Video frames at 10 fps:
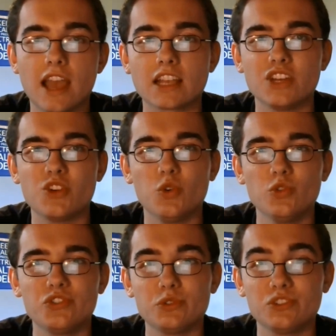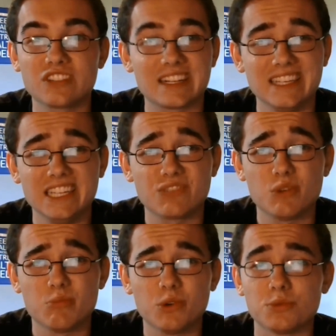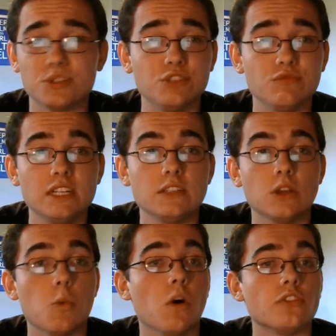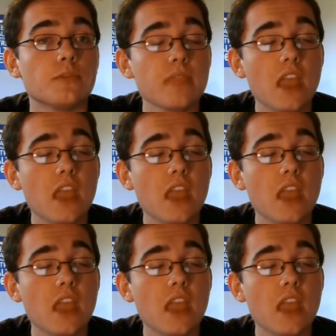and can also just clear your own board, which you really don't want.